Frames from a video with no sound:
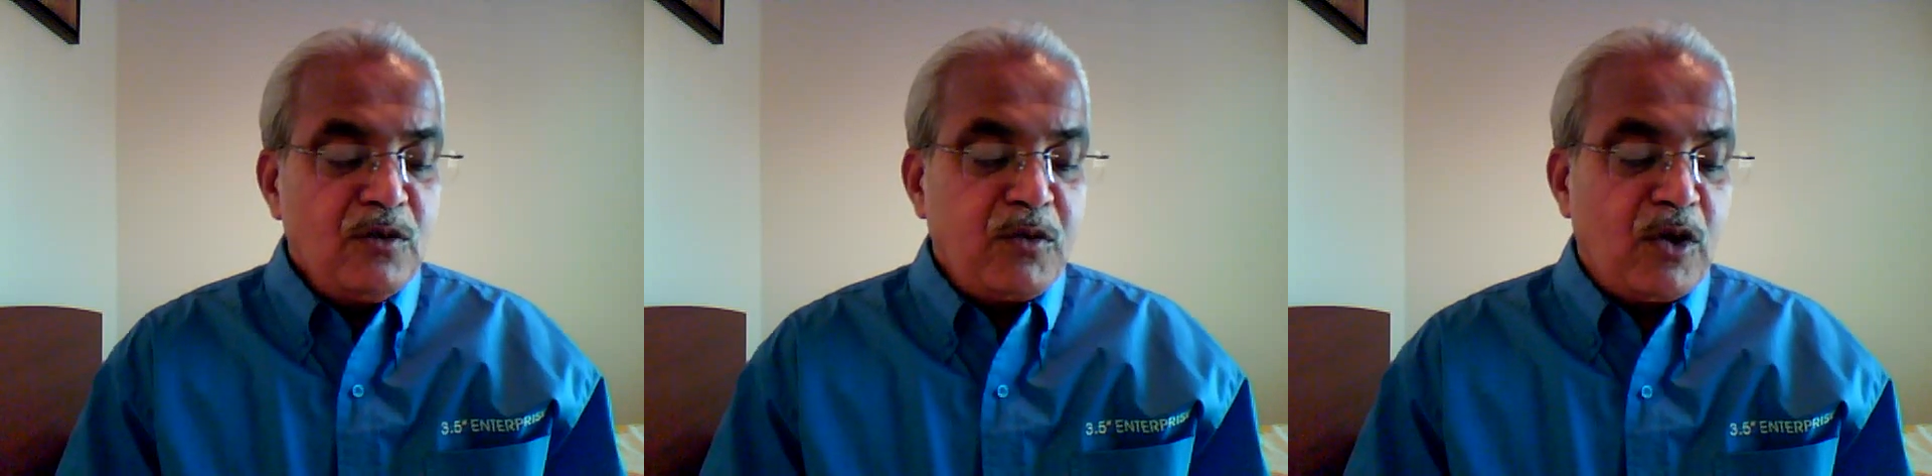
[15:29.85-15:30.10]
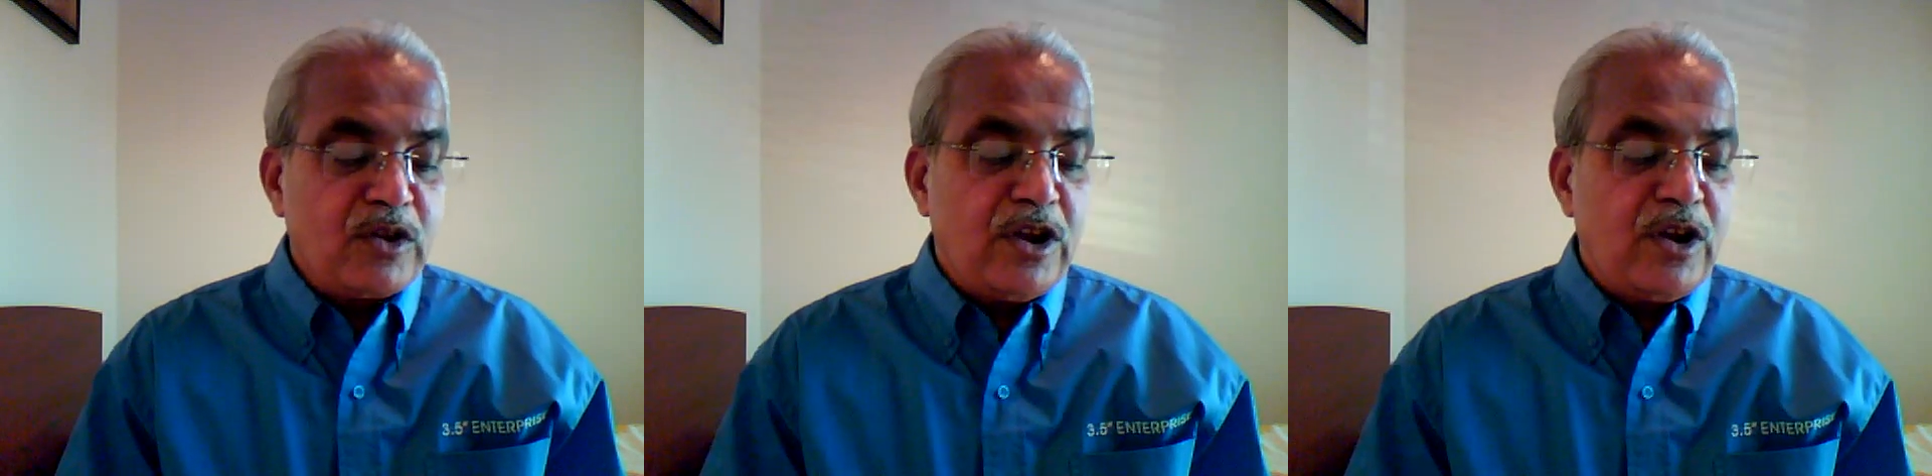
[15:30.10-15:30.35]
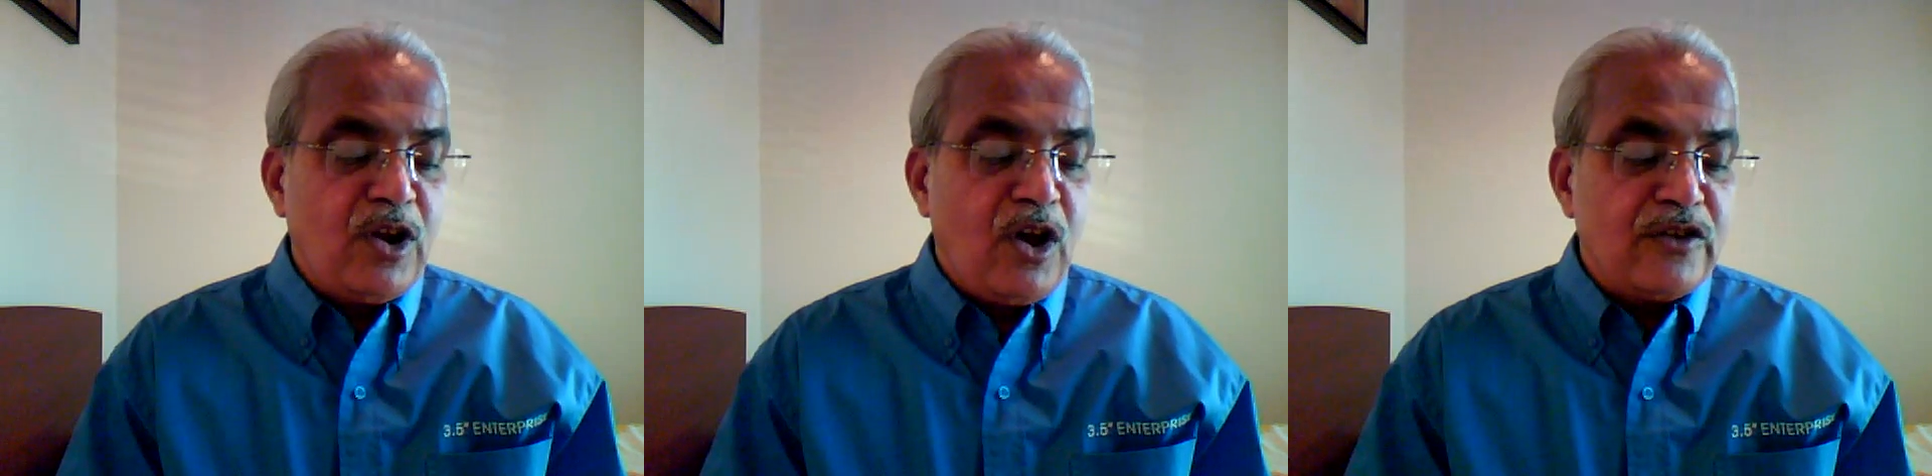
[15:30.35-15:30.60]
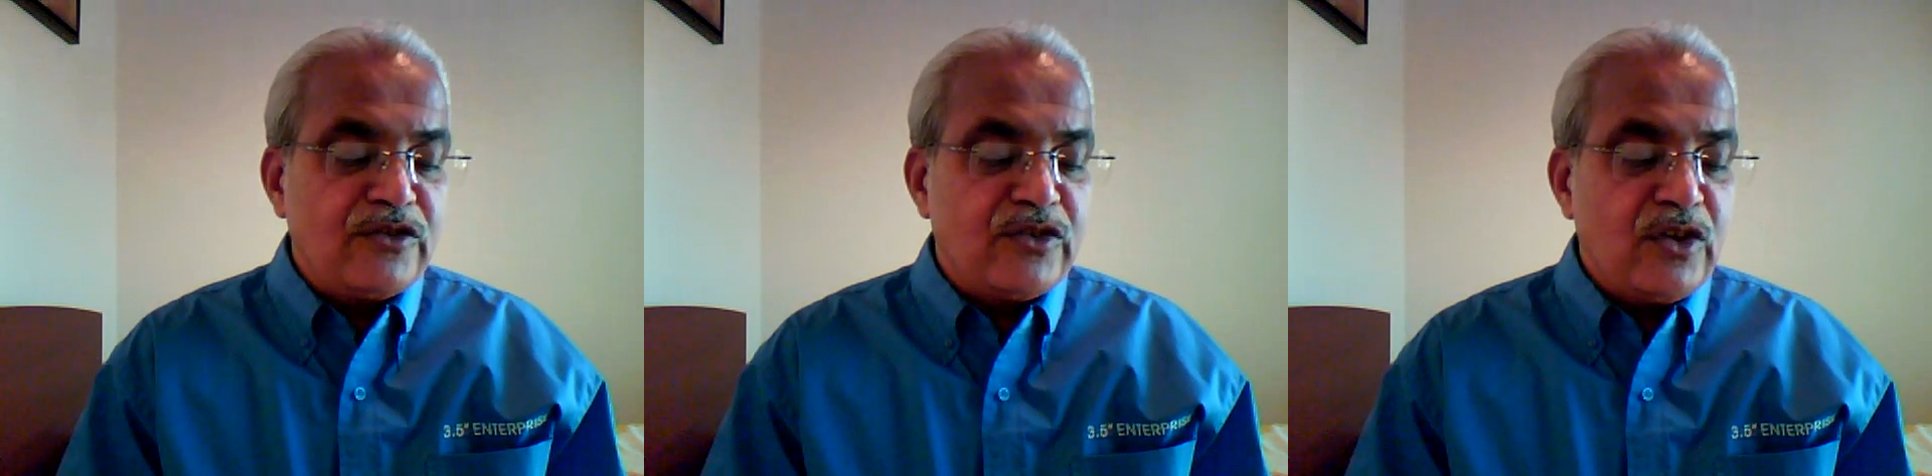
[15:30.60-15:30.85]
for the
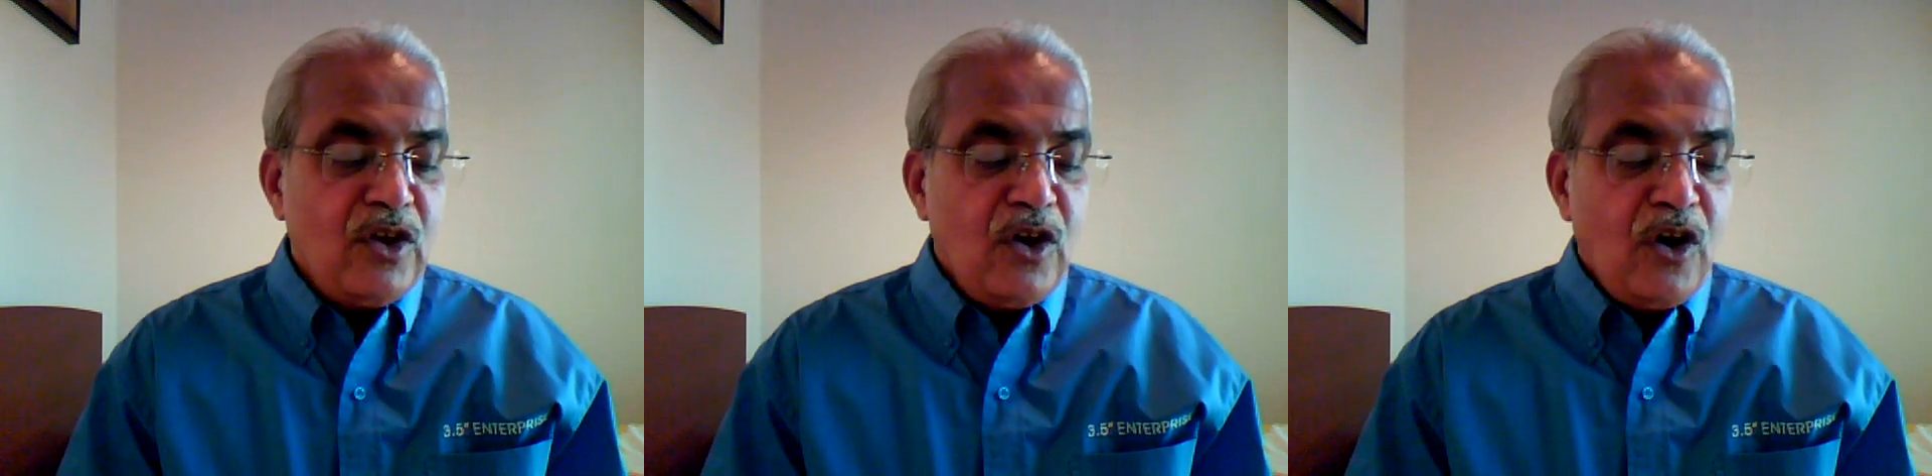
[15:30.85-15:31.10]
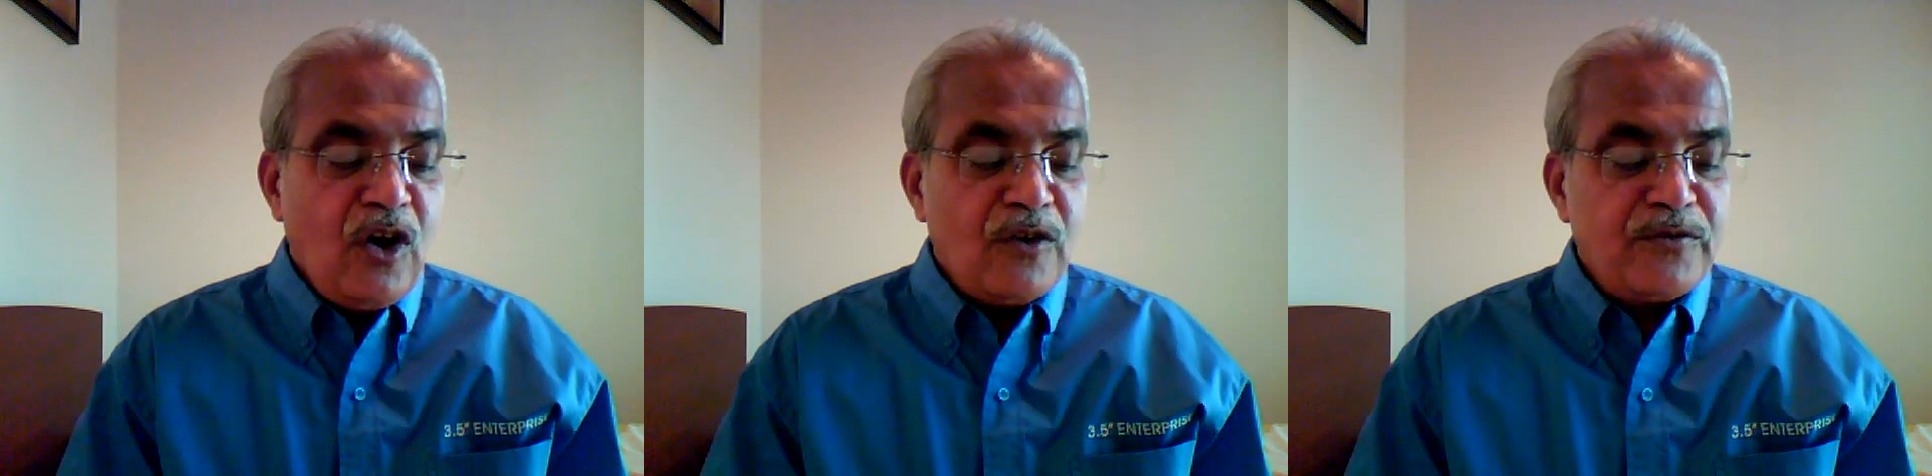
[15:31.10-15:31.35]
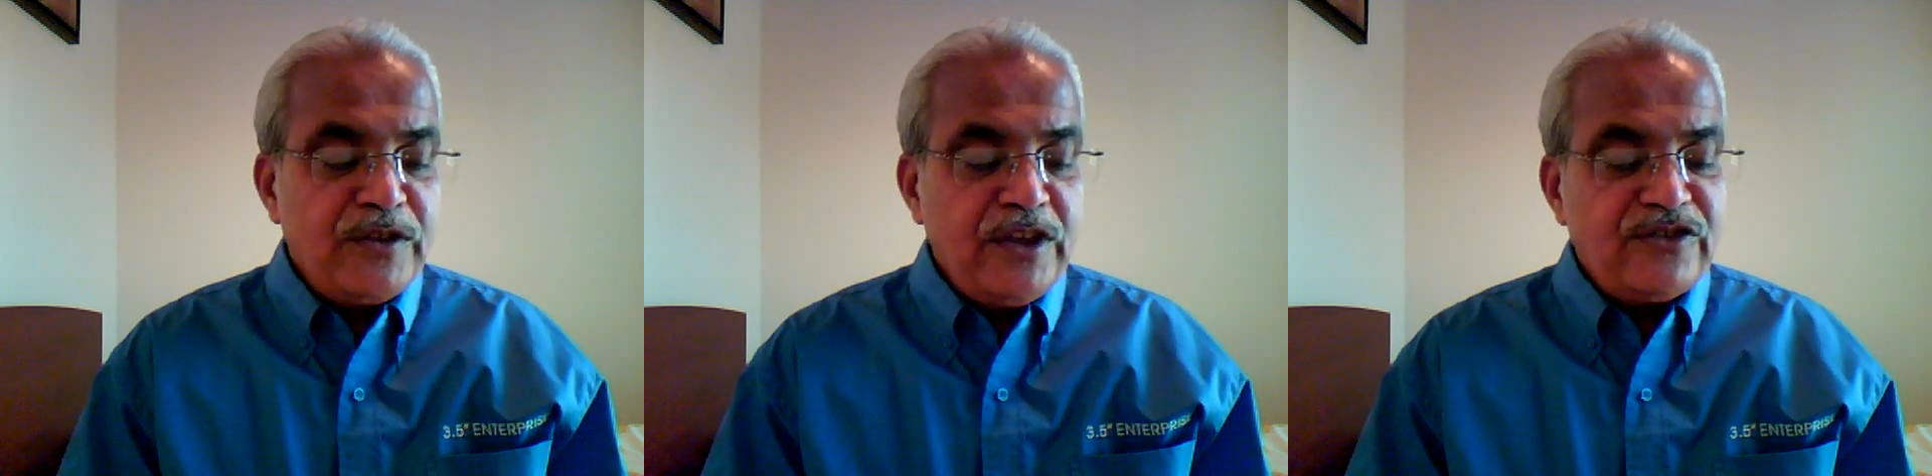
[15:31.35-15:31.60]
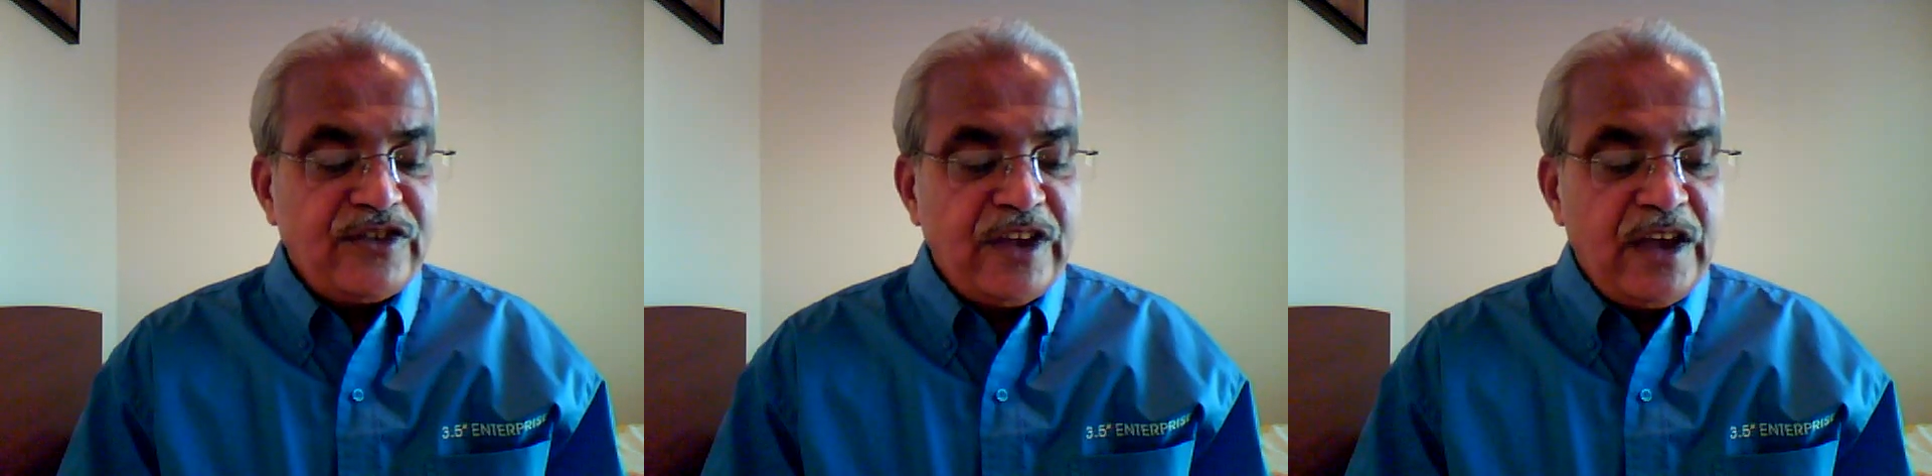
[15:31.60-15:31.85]
loss of
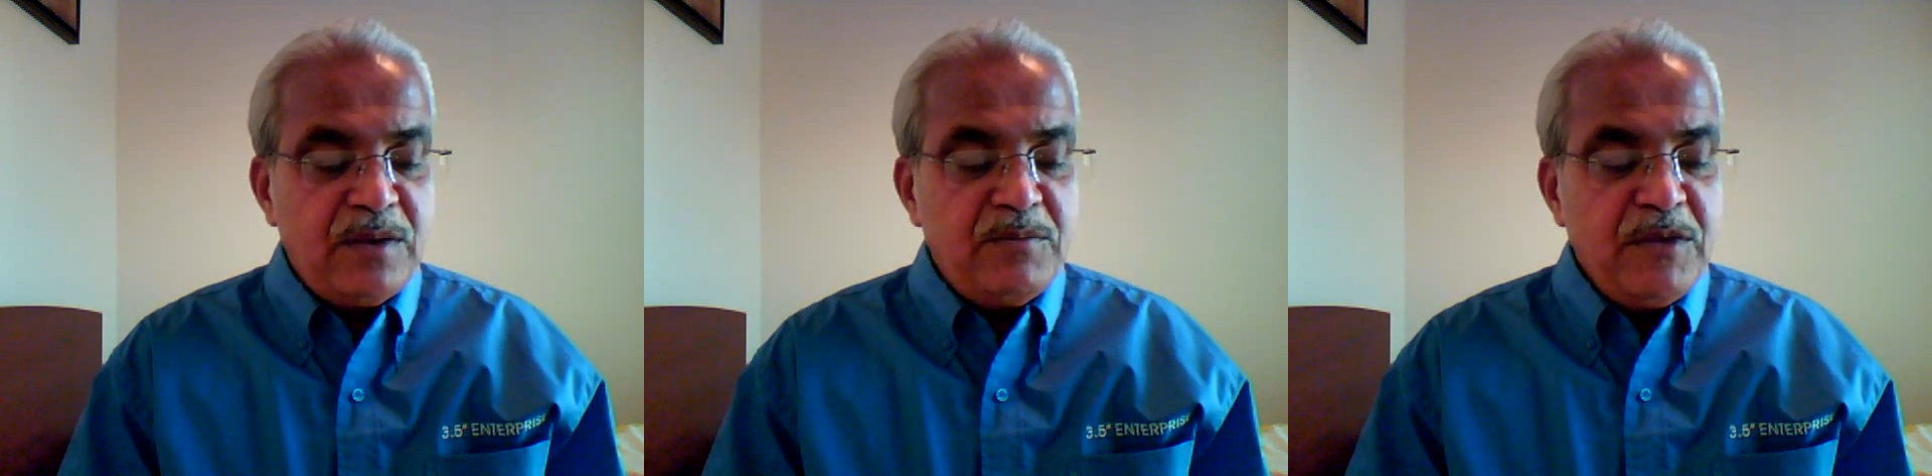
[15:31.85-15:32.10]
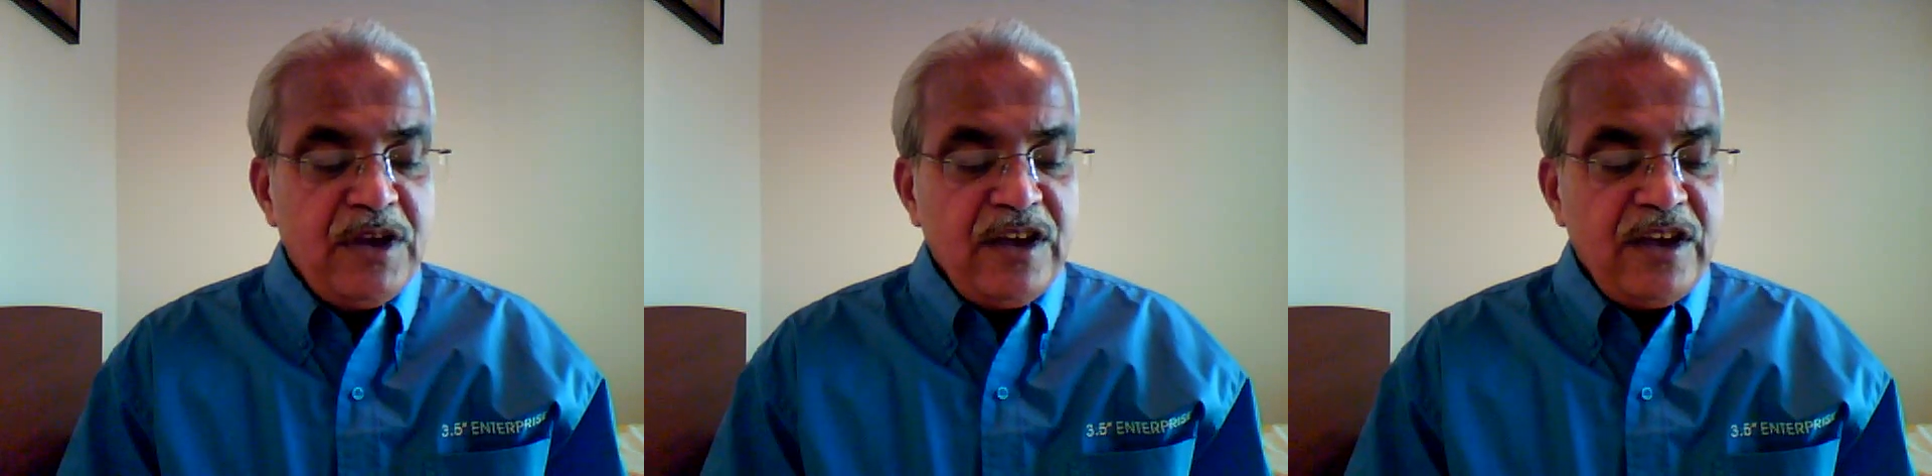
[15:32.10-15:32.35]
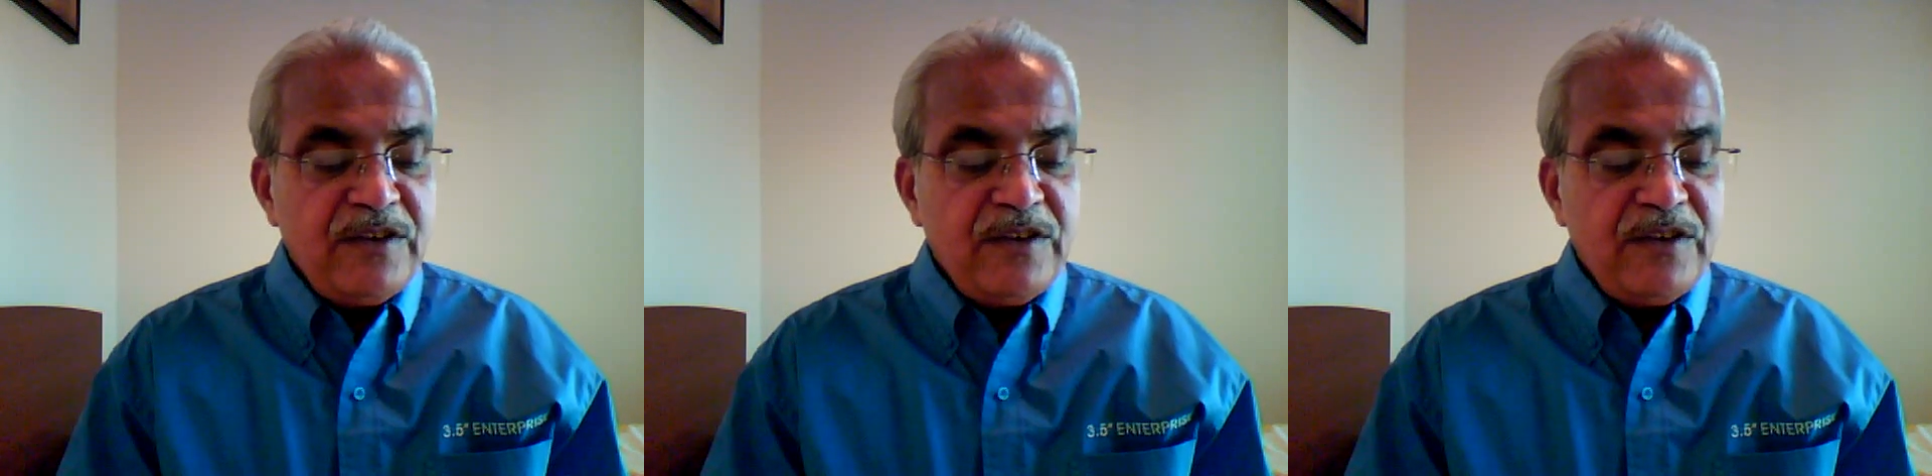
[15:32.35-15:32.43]
the same,